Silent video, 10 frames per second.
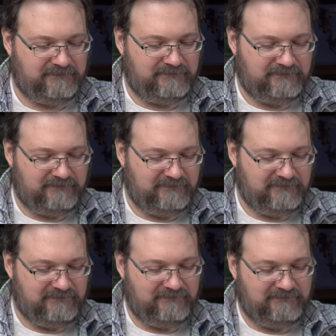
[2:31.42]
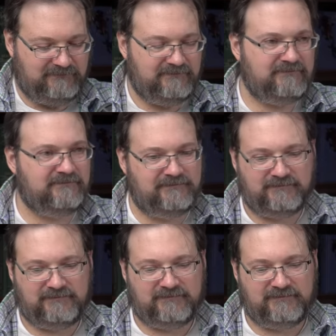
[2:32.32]

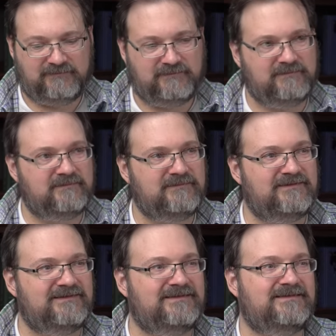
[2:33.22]
(silent)